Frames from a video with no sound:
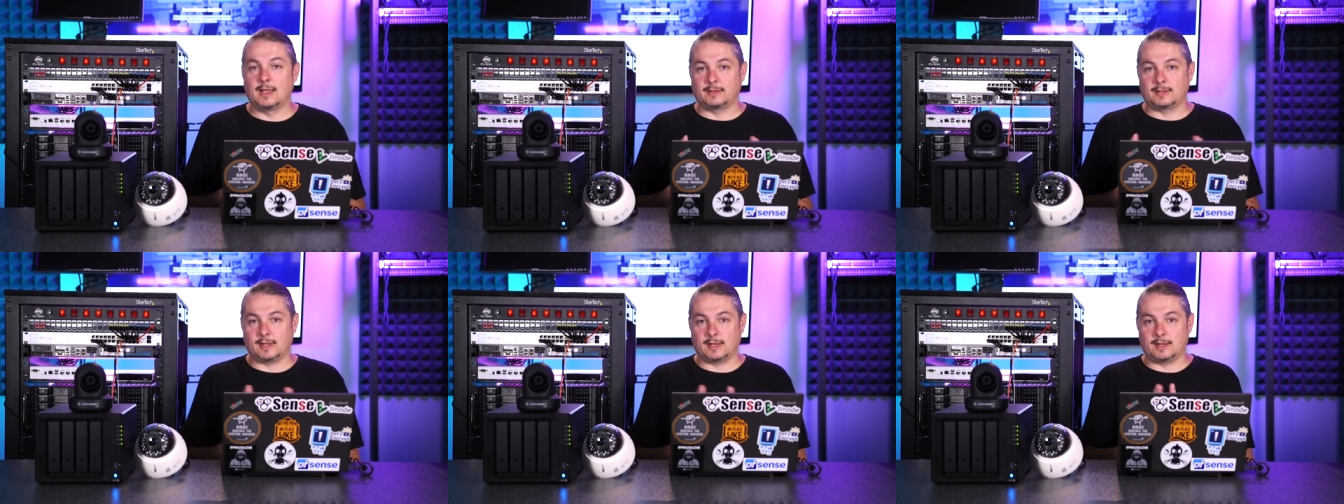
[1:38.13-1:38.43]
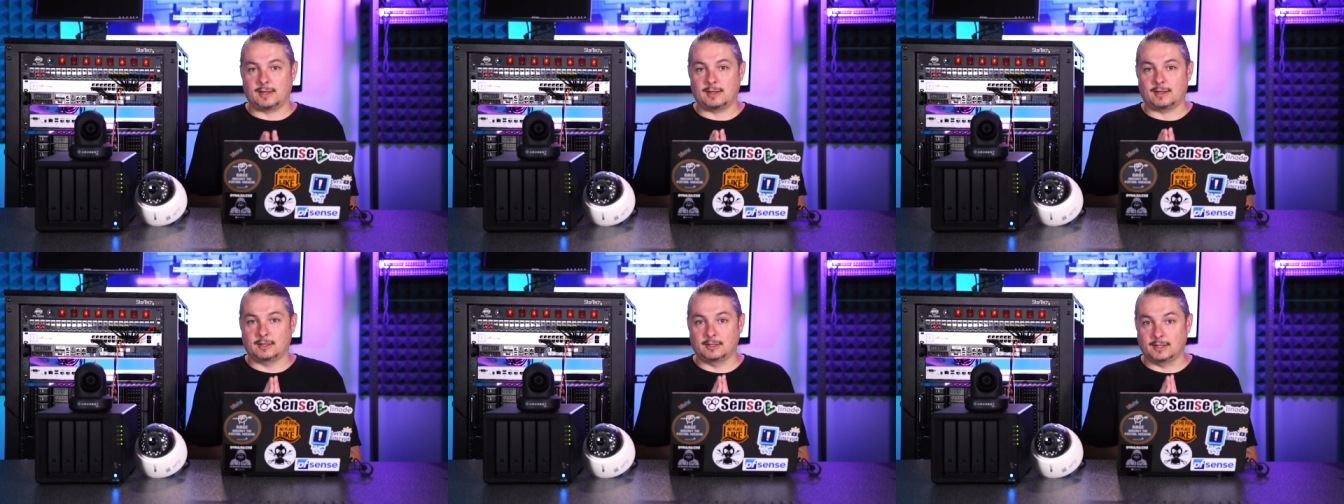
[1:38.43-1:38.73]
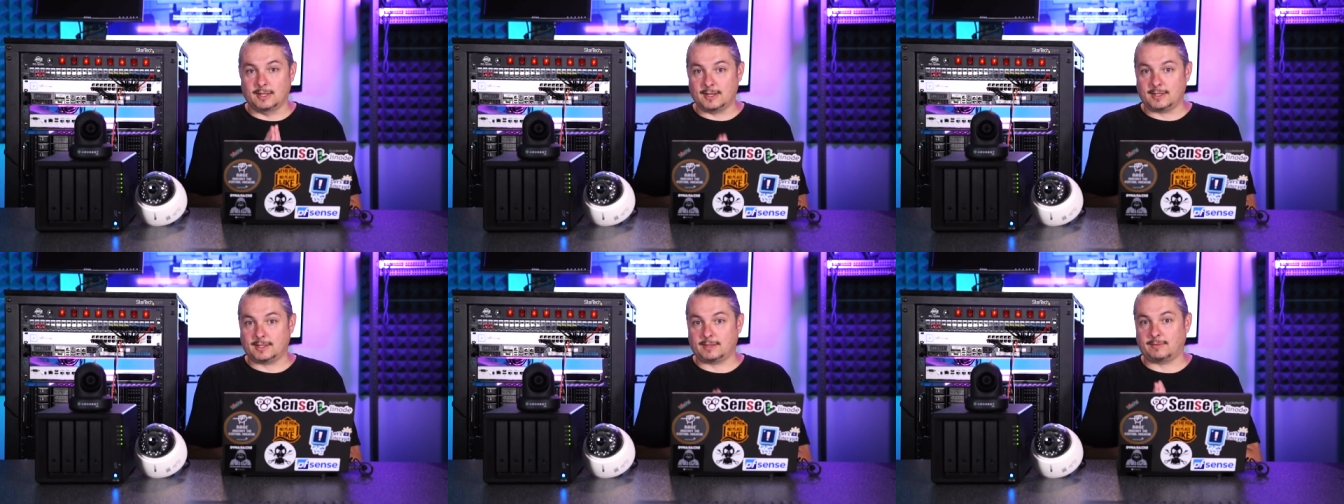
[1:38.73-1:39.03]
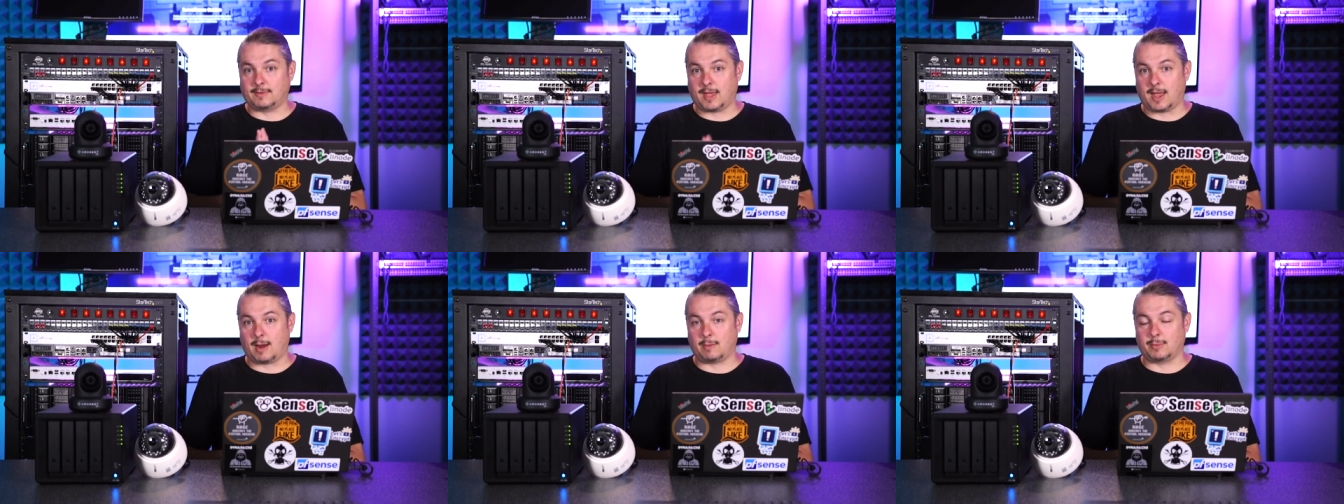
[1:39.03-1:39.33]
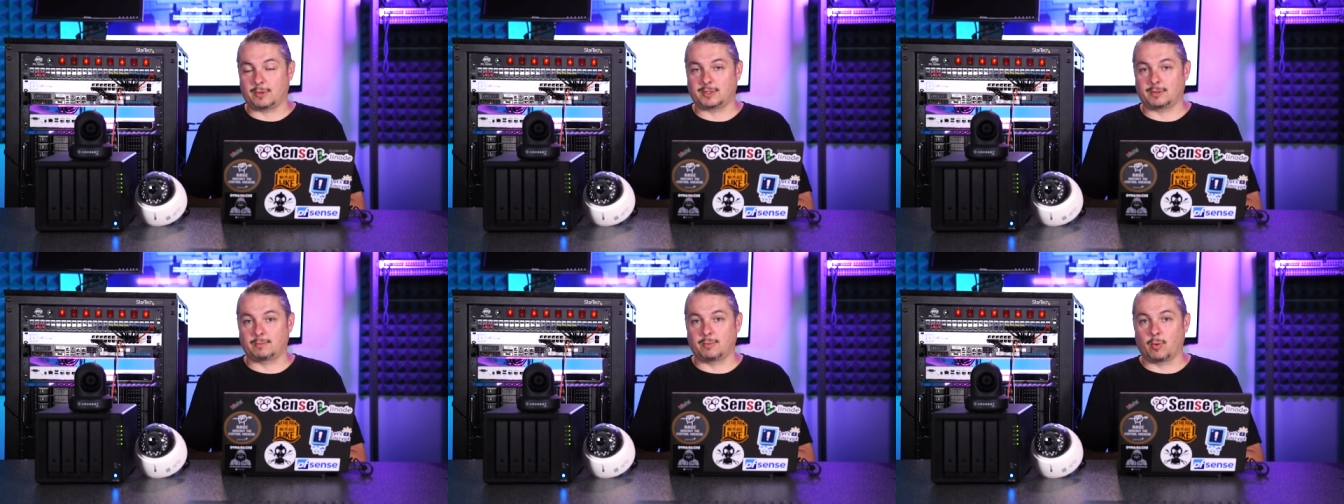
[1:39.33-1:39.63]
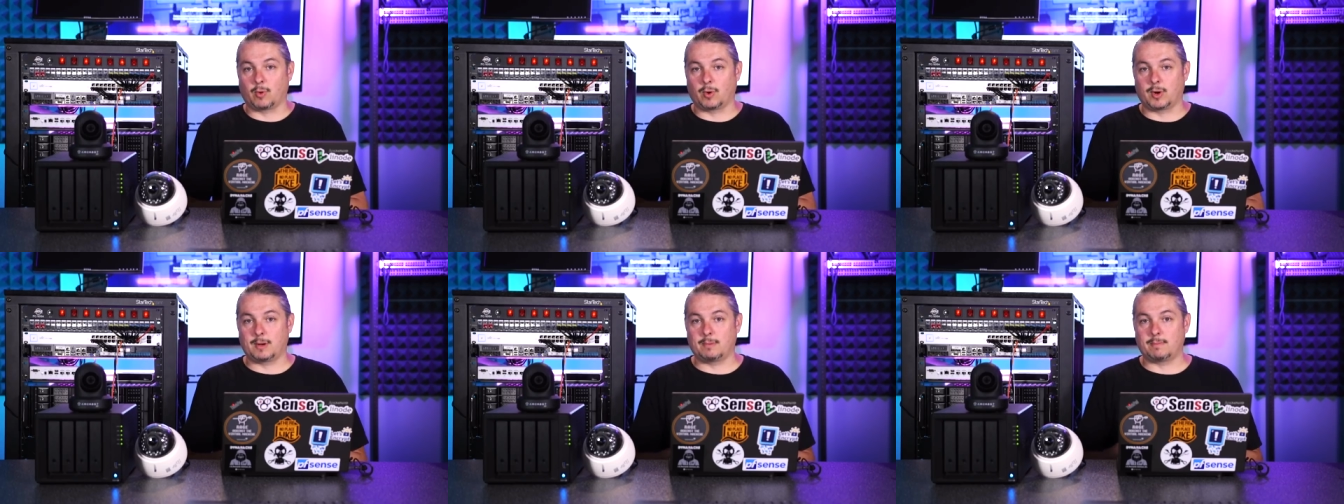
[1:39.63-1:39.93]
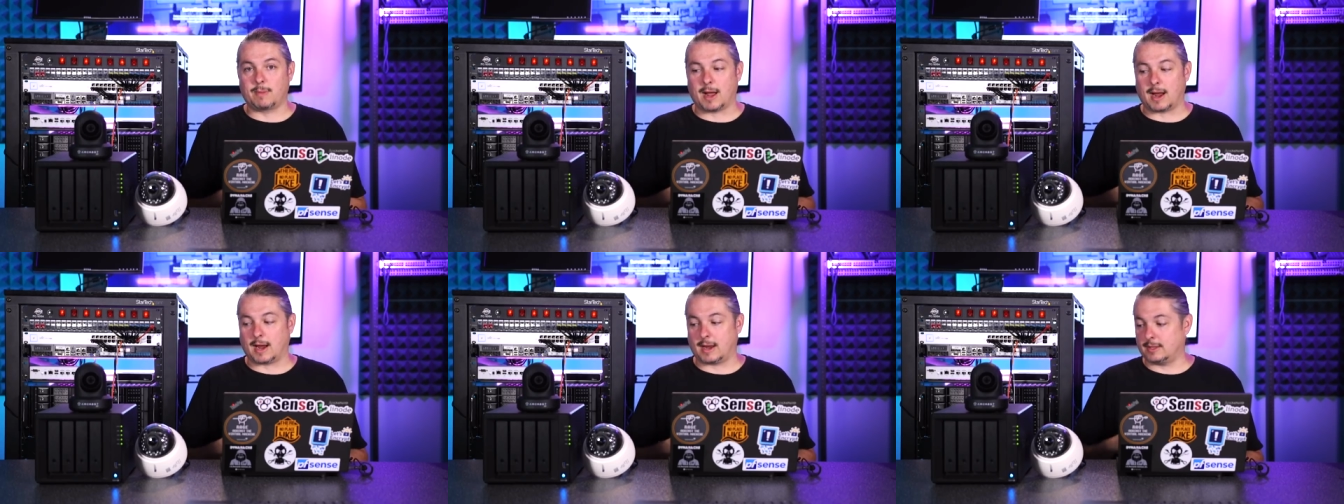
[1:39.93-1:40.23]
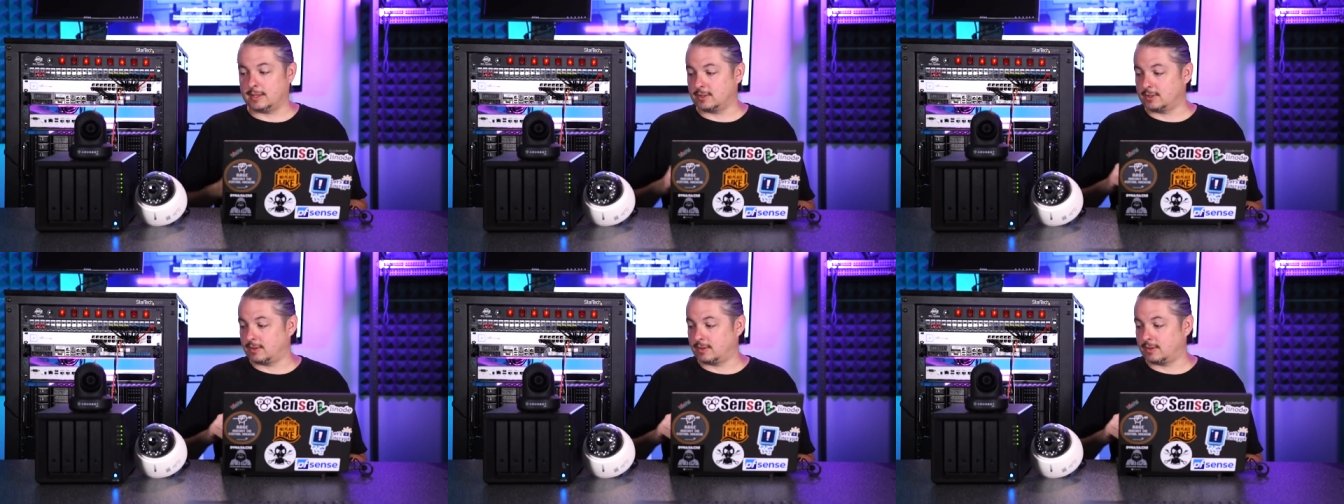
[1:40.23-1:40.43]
The list of cameras supported by the